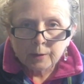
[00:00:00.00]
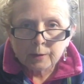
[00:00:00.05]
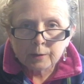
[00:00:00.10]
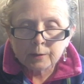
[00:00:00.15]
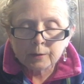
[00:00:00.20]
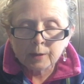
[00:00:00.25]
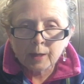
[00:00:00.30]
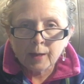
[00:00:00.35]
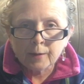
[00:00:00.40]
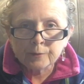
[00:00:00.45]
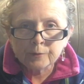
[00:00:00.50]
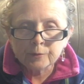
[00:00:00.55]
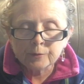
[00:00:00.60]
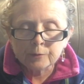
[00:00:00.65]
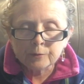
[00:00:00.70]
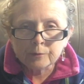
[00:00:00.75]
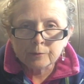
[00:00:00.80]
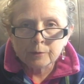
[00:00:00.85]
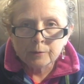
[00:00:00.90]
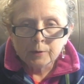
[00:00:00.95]

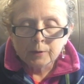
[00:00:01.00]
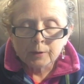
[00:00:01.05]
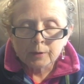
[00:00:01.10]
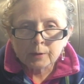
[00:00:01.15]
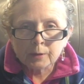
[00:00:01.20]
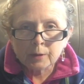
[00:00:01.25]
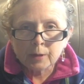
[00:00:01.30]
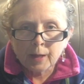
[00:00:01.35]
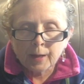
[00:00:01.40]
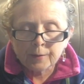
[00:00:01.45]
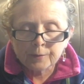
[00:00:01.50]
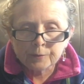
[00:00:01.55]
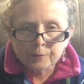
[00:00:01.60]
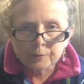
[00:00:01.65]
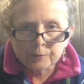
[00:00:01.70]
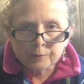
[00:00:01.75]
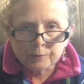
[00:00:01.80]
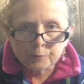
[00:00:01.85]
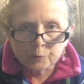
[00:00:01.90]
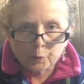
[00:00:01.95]
classes,
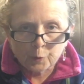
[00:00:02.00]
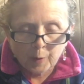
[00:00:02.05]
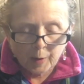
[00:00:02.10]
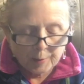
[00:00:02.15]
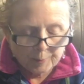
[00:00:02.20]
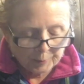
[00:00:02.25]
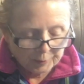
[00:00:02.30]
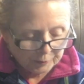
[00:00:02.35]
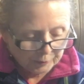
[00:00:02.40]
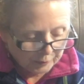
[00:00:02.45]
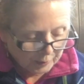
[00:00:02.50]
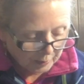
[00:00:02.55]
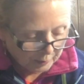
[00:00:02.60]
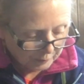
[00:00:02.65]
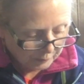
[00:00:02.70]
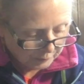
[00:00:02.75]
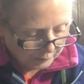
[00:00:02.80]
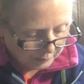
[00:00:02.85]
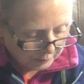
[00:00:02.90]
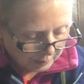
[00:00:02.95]
classes, Grandma
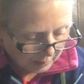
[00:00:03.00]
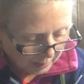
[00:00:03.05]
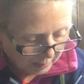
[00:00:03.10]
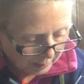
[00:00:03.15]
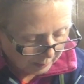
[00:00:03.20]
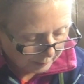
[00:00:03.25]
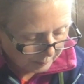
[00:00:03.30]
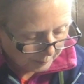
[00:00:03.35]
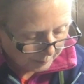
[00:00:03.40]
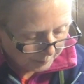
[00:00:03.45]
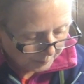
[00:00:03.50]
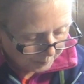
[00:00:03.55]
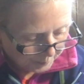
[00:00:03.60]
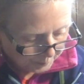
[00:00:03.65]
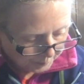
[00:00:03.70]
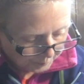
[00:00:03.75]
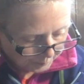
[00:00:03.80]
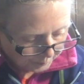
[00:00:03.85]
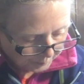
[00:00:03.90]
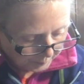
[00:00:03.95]
says to Dad.
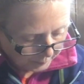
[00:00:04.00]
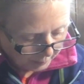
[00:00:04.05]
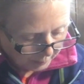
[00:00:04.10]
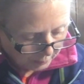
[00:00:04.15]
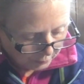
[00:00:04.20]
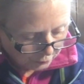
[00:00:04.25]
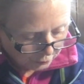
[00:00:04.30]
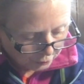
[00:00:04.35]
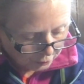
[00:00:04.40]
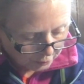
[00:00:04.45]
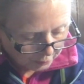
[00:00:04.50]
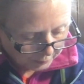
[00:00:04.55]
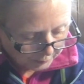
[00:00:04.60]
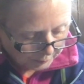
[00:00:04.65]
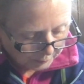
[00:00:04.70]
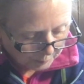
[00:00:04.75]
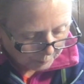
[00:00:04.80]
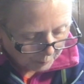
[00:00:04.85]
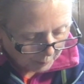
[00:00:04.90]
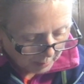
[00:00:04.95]
She
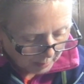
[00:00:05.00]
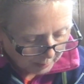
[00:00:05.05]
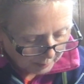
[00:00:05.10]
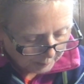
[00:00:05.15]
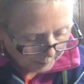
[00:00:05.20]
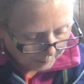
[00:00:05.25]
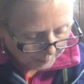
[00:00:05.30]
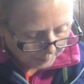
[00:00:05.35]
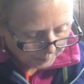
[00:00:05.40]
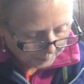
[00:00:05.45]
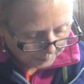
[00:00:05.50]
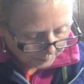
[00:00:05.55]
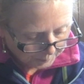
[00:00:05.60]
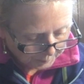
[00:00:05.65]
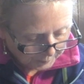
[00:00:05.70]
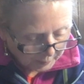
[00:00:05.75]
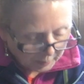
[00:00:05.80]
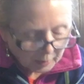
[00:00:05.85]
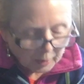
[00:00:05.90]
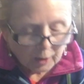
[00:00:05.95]
looks at Mom.
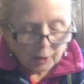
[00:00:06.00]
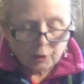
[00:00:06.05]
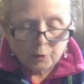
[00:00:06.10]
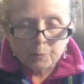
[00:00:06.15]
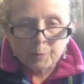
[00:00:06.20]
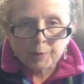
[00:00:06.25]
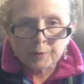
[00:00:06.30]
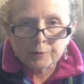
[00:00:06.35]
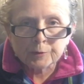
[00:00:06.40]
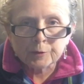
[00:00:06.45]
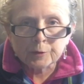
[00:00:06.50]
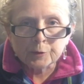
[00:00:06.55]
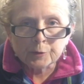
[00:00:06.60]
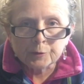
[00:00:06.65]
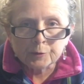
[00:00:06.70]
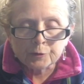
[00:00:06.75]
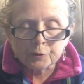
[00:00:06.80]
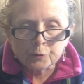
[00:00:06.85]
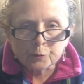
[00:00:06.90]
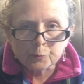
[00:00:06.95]
You must
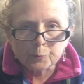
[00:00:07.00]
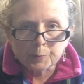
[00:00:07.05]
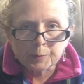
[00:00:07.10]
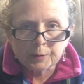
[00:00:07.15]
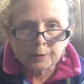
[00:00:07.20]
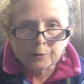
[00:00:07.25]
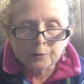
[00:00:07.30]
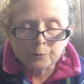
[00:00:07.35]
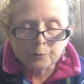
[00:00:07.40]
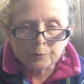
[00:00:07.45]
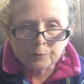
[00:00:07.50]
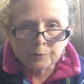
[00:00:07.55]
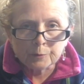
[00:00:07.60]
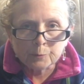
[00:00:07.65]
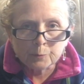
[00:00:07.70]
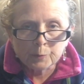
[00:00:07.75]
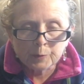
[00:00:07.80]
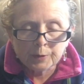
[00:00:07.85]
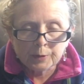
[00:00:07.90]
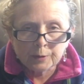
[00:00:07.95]
learn to reuse,
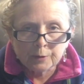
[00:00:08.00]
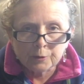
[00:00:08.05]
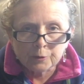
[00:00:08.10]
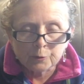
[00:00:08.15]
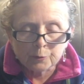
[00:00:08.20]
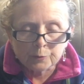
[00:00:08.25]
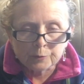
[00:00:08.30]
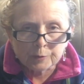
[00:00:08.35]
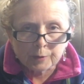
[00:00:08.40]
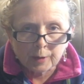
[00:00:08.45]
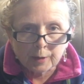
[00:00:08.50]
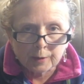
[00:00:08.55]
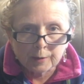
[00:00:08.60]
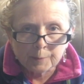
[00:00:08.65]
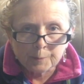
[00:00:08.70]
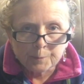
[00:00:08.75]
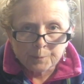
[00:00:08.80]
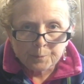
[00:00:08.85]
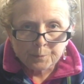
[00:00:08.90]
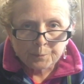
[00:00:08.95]
read, you say.
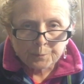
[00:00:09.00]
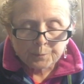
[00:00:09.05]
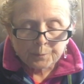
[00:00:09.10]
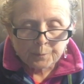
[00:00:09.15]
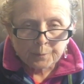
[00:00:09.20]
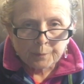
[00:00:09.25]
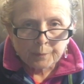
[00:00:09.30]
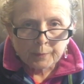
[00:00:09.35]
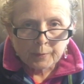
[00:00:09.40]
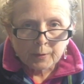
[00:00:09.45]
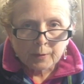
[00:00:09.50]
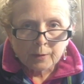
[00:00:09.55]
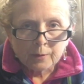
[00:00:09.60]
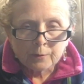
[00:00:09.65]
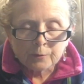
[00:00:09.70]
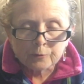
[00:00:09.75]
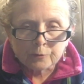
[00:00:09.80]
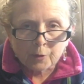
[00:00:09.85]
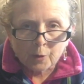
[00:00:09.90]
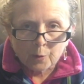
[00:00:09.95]

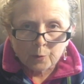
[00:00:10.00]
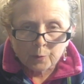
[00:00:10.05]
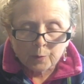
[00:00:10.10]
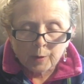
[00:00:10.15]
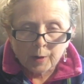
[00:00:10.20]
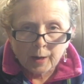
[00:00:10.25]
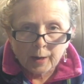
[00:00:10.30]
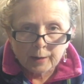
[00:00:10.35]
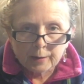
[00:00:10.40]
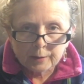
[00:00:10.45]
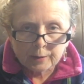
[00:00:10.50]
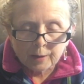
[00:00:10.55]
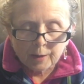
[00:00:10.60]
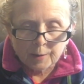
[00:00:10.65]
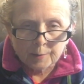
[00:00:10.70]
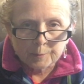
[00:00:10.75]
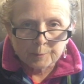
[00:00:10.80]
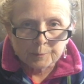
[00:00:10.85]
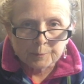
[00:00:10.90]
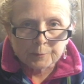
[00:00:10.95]
So I
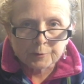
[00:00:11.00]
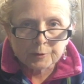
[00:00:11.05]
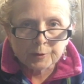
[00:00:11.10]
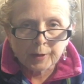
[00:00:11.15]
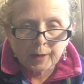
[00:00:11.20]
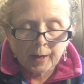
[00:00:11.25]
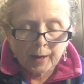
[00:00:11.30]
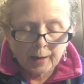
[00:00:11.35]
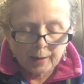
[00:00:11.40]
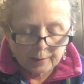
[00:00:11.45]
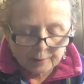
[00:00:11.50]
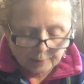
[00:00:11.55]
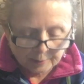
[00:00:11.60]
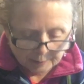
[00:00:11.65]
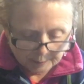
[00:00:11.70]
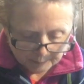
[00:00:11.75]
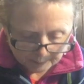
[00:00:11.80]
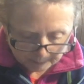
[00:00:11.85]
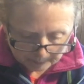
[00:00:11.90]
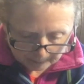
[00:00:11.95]
come to Anna.